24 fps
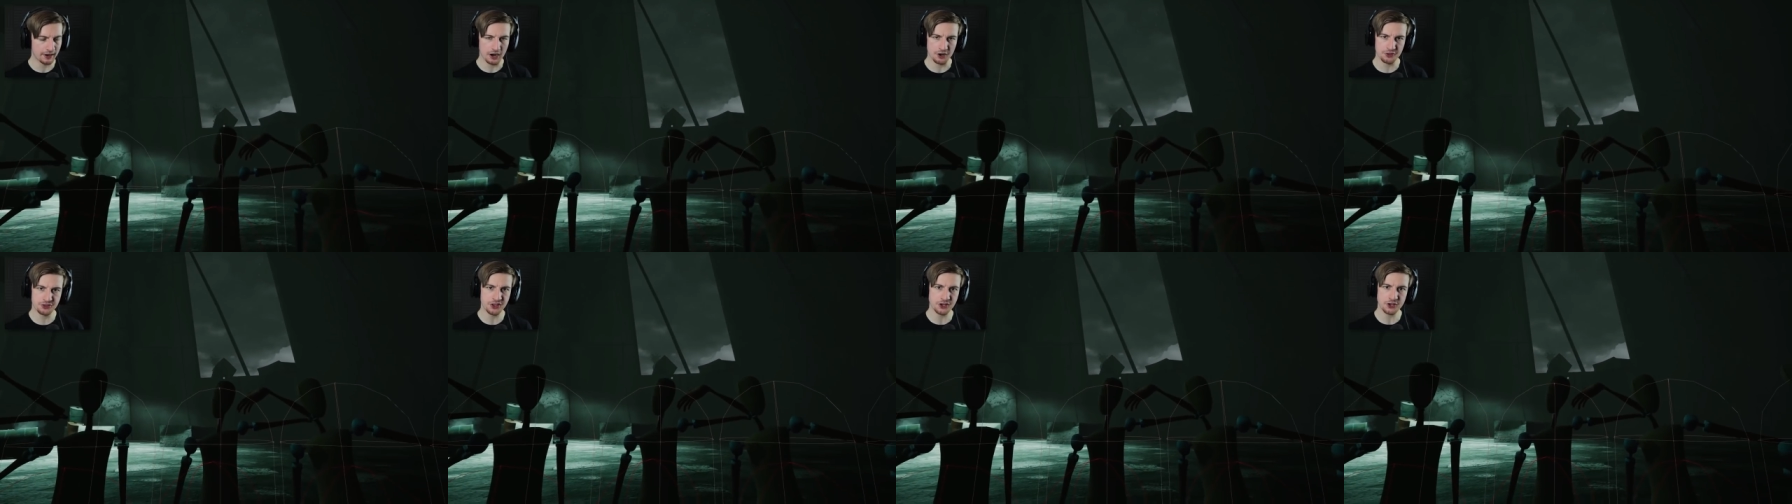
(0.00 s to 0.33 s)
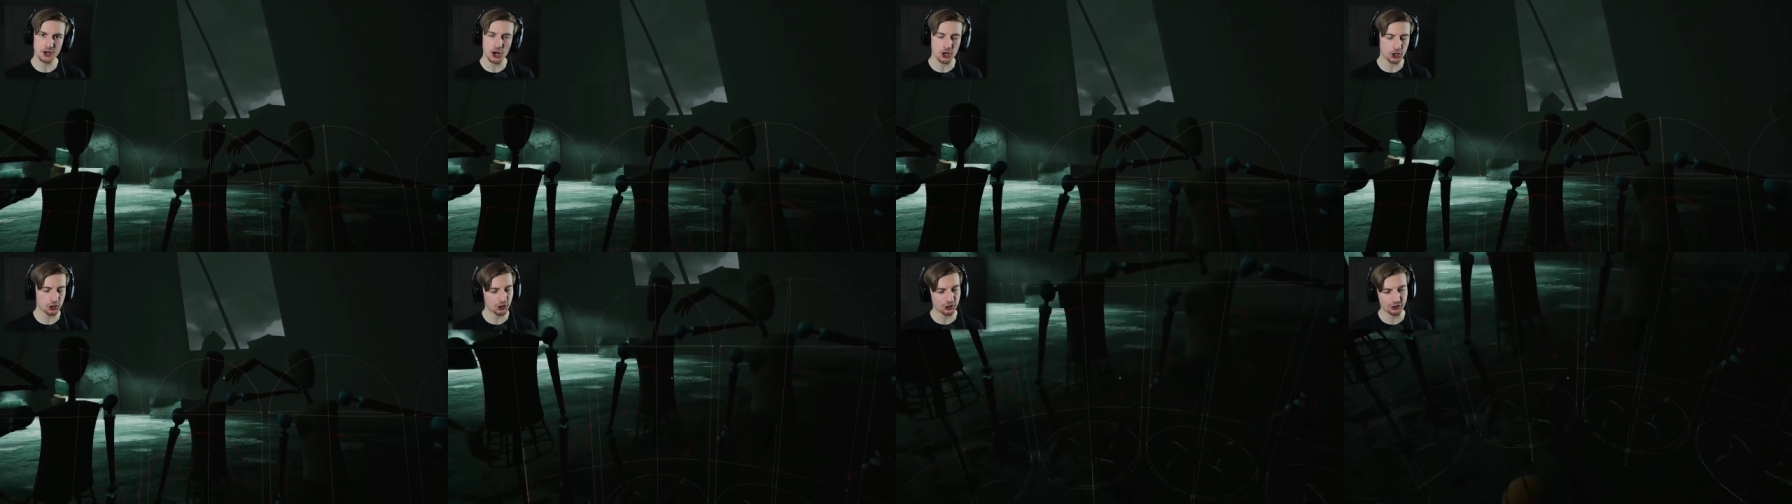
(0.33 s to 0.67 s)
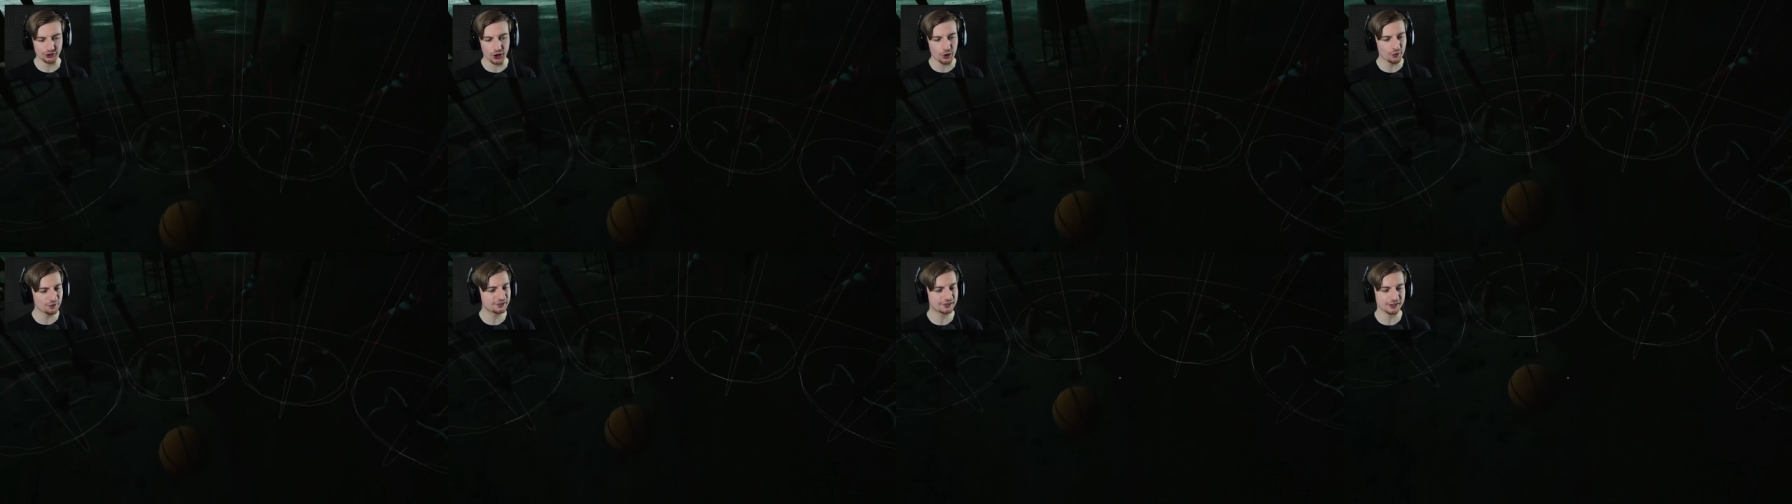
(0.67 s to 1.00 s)
I think I gotta
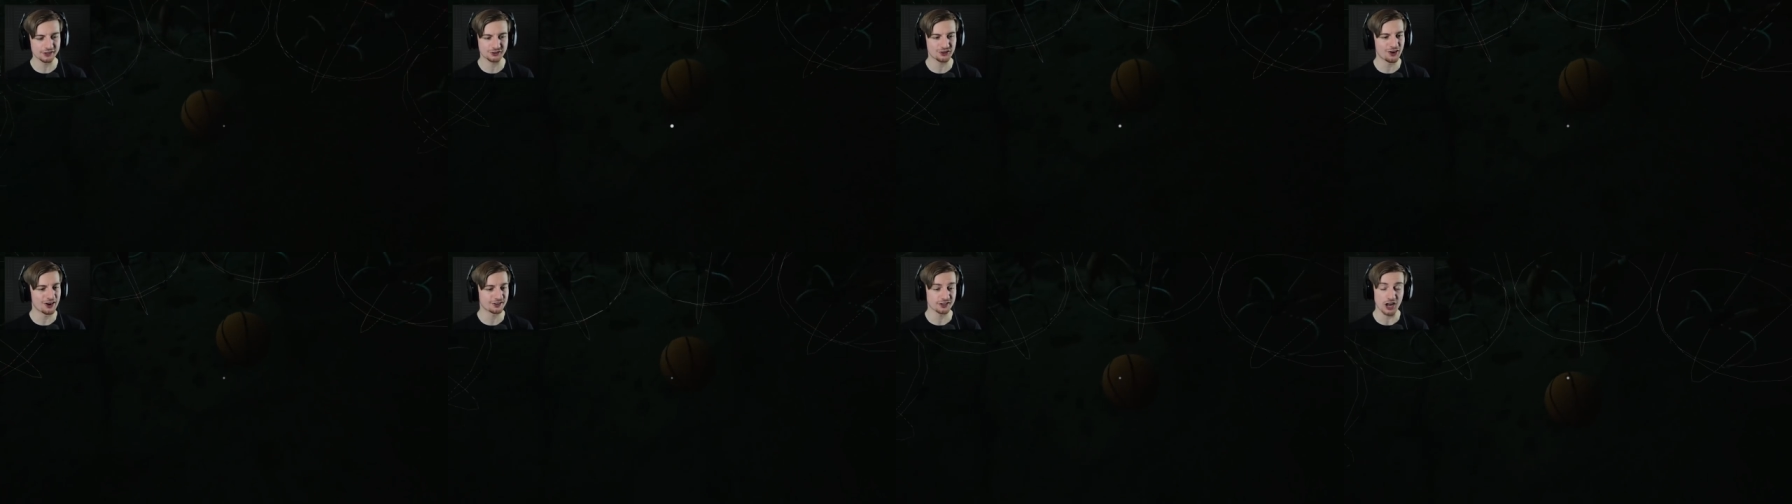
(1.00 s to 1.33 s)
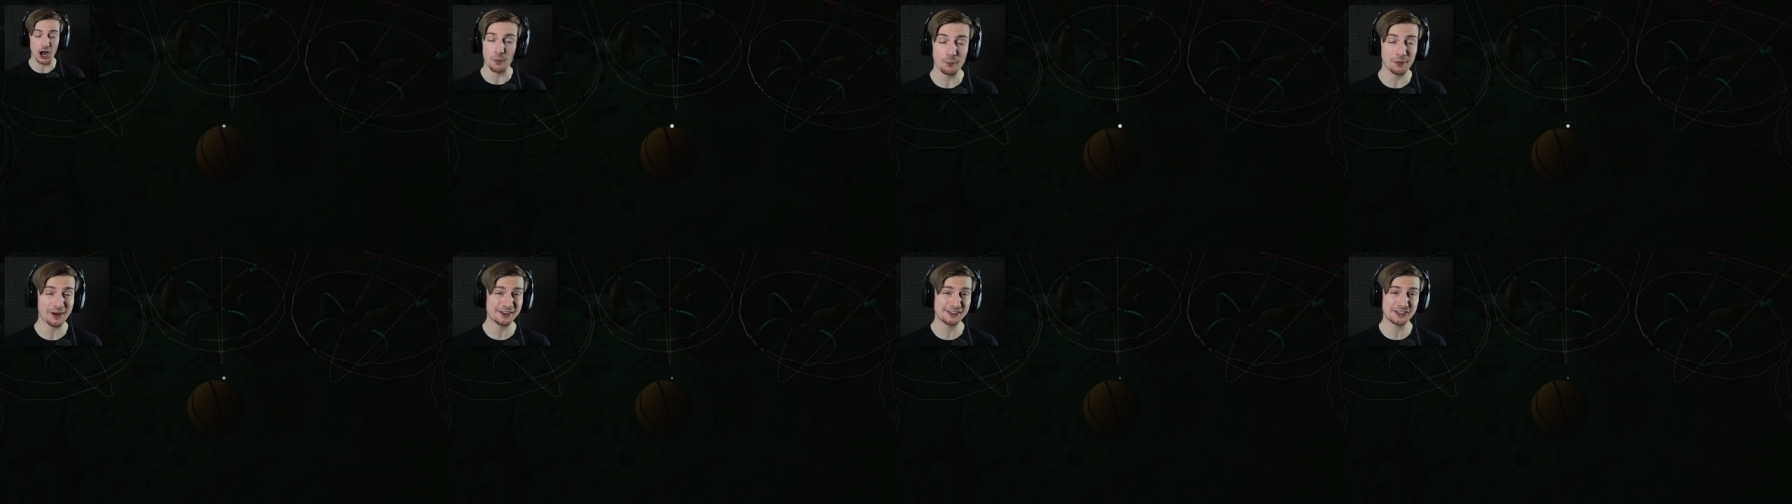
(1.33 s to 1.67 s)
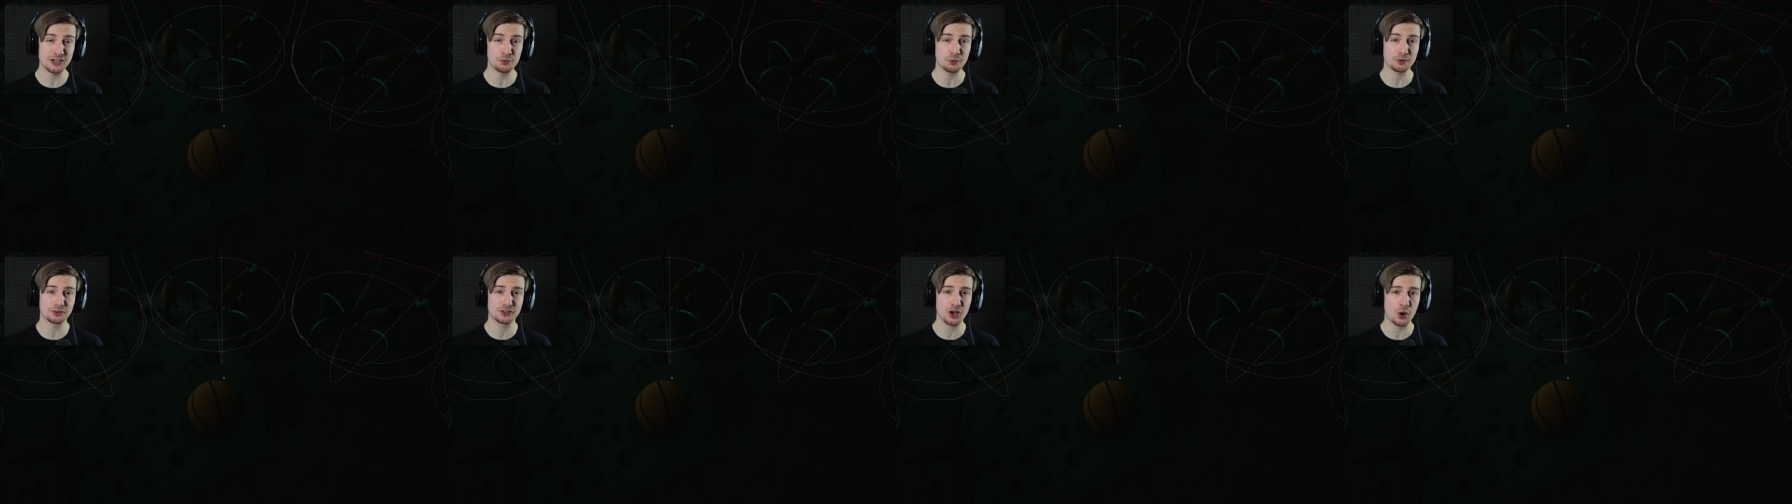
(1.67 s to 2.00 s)
ghost this, guys. I wanna
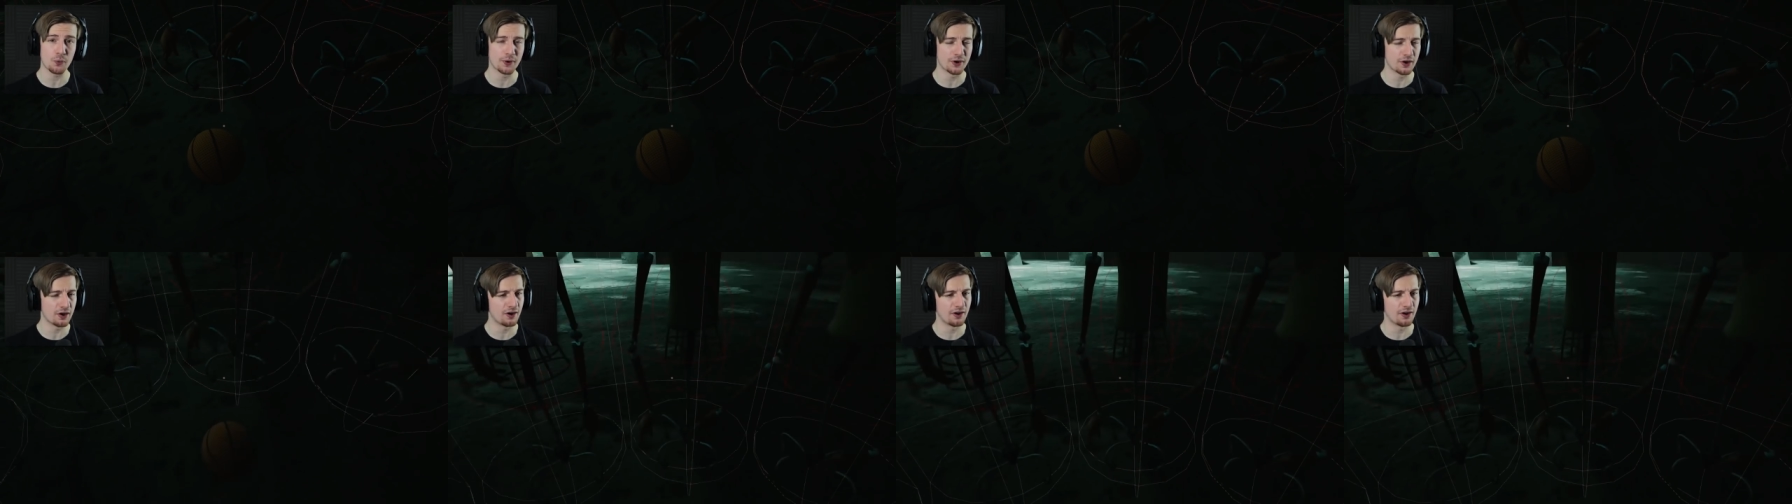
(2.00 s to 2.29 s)
see what's going